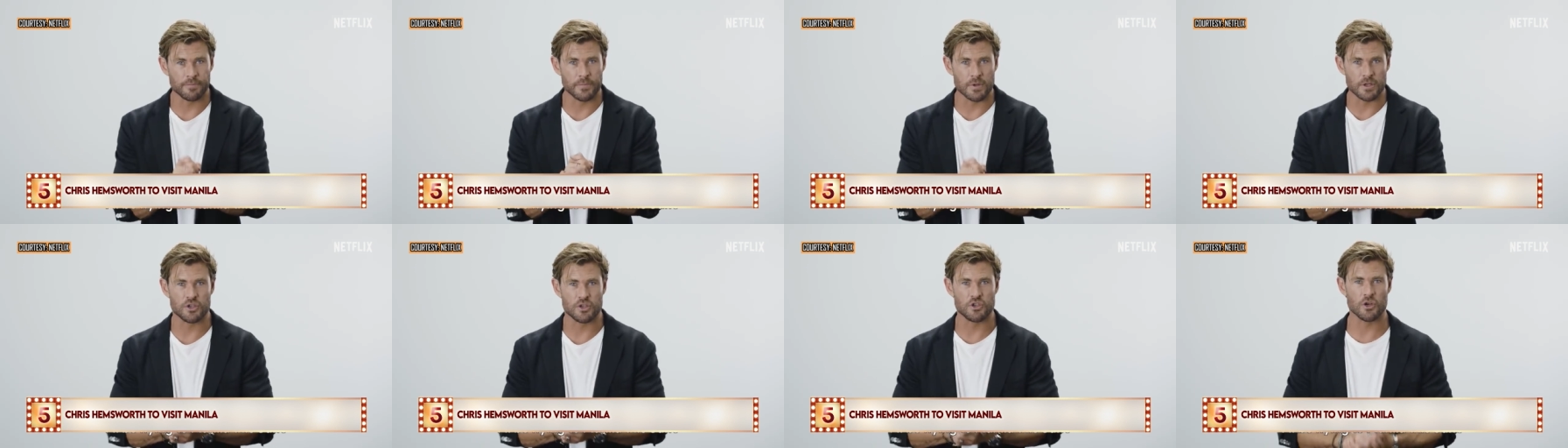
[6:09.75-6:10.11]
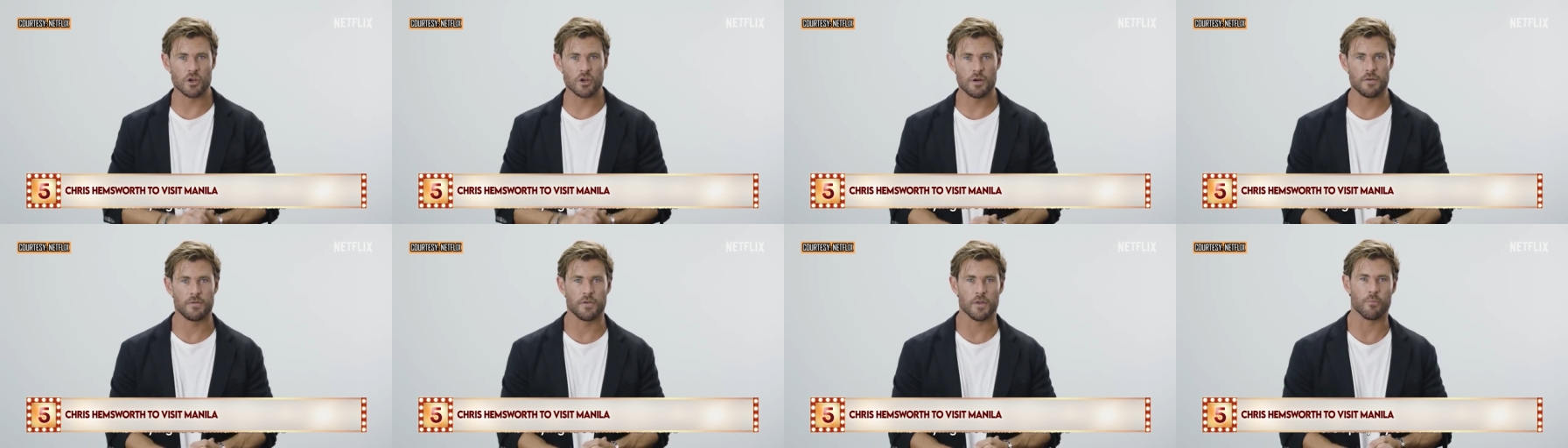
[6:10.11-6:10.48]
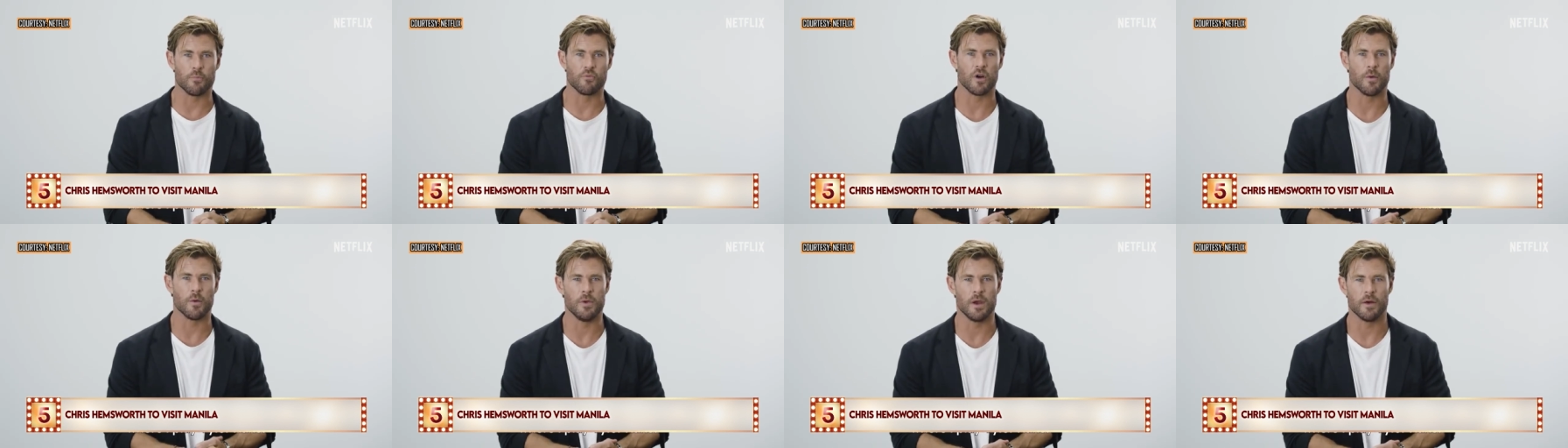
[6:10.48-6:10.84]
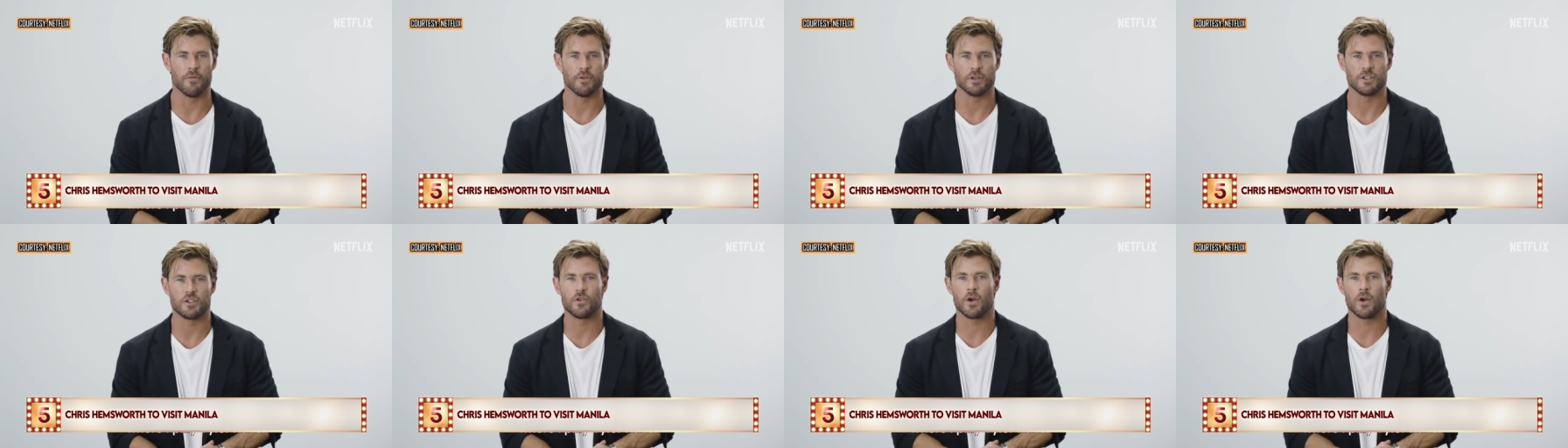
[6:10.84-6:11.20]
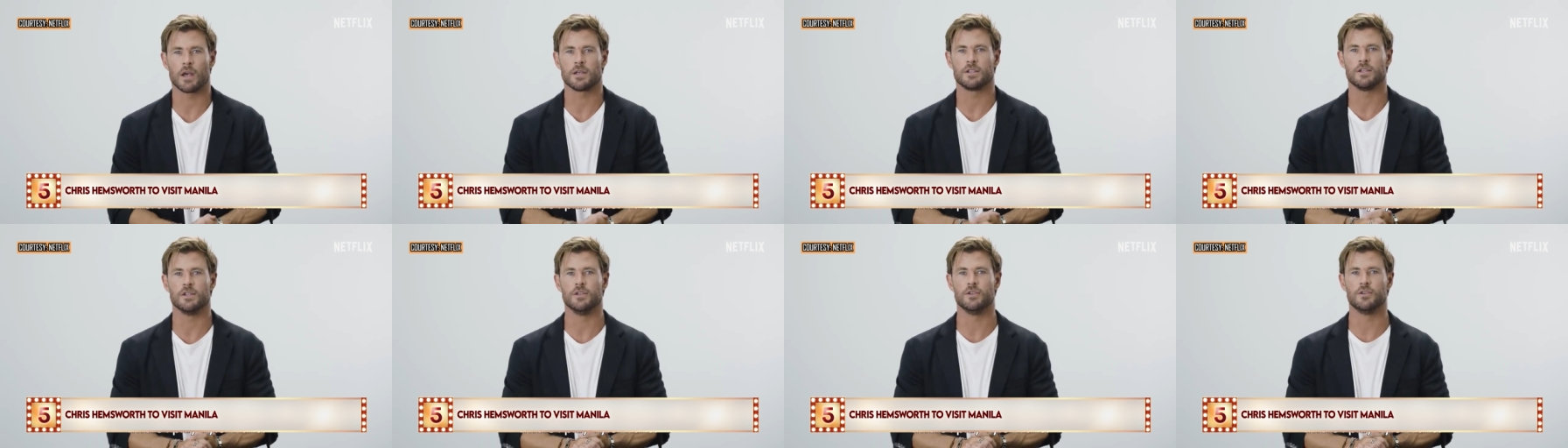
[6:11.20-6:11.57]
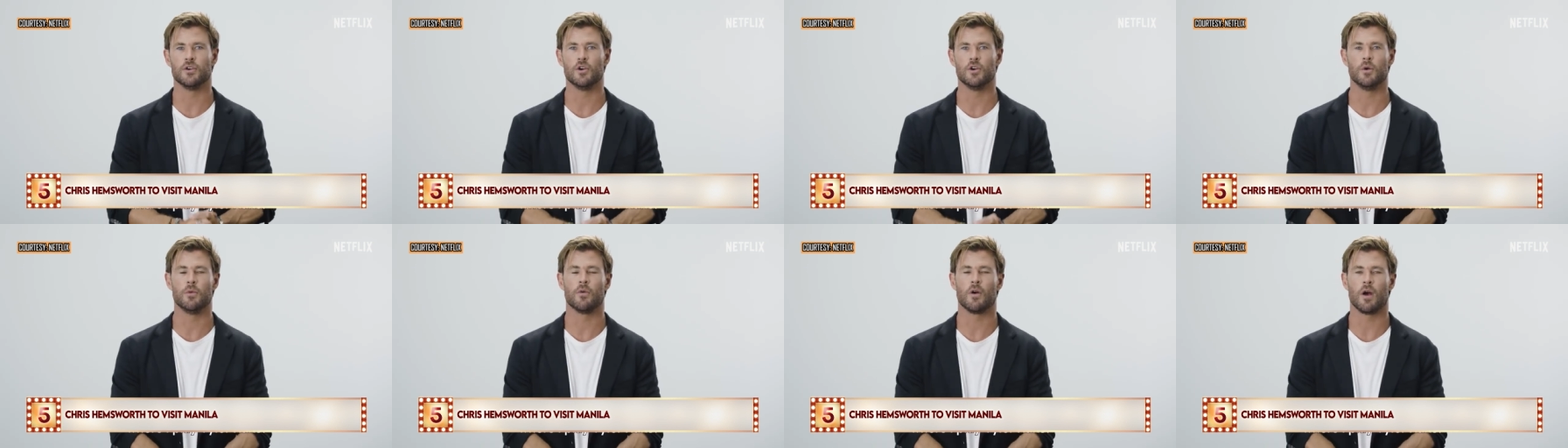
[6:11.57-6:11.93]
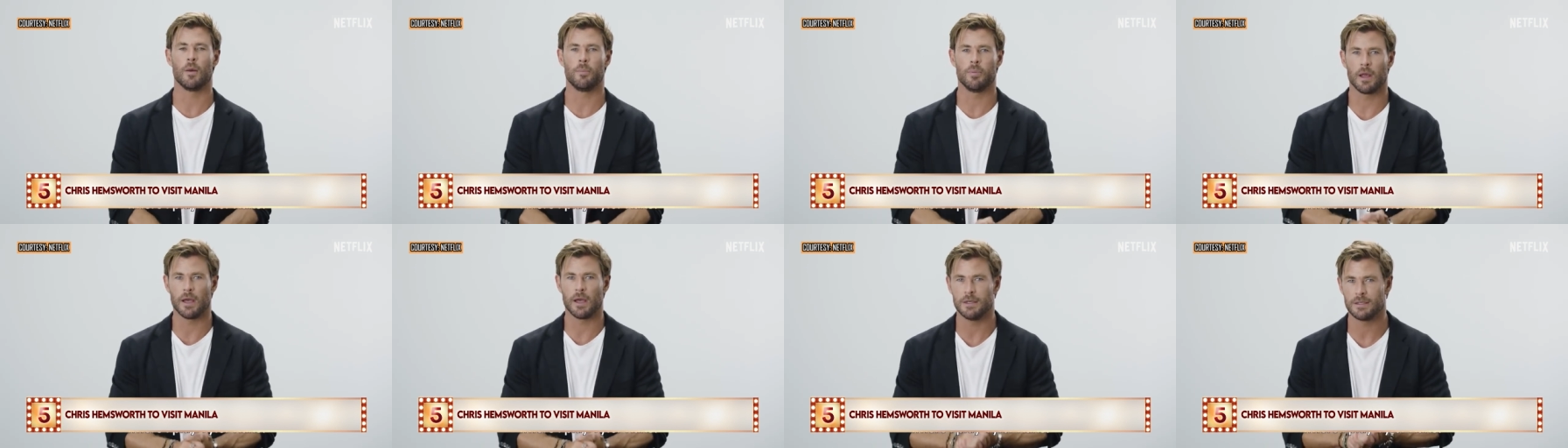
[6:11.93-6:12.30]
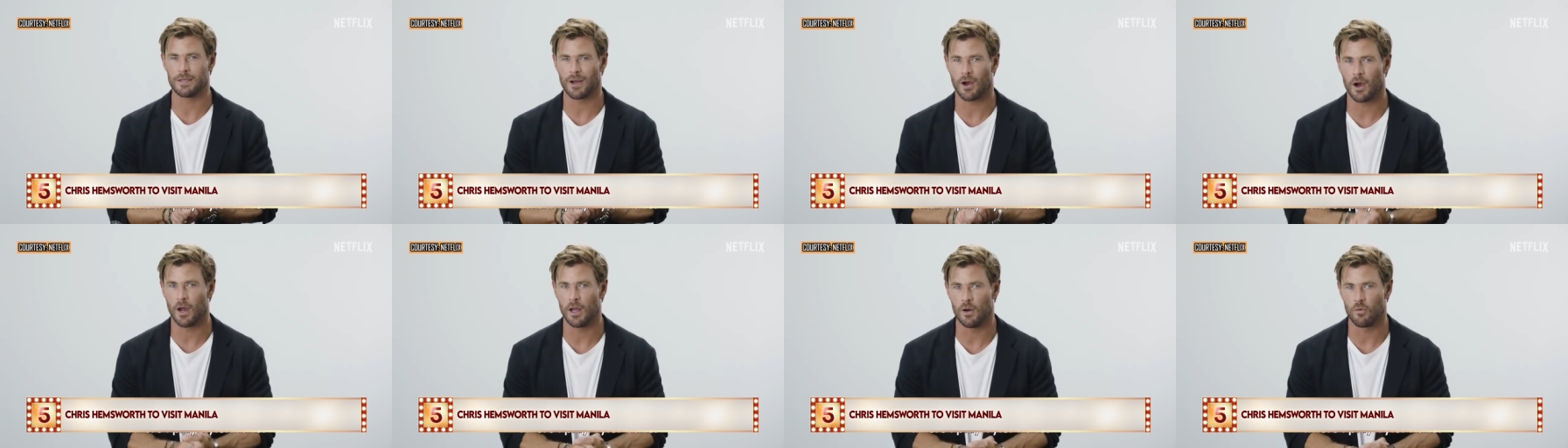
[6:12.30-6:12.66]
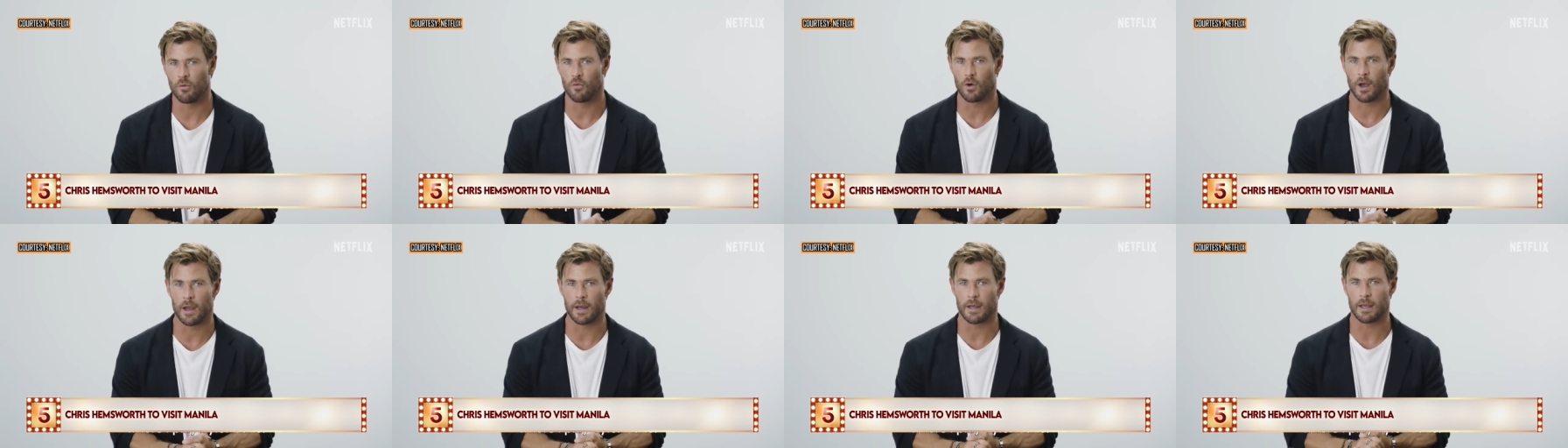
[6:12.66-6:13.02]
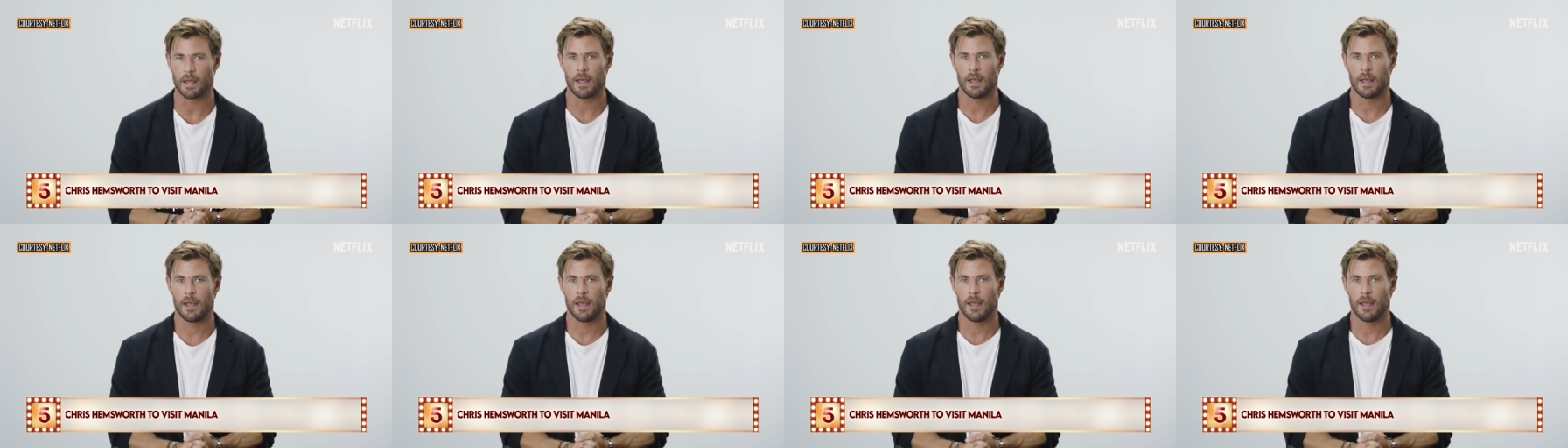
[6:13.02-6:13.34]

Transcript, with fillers: this June for the premiere of Extraction 2, where I play Tyler Rake.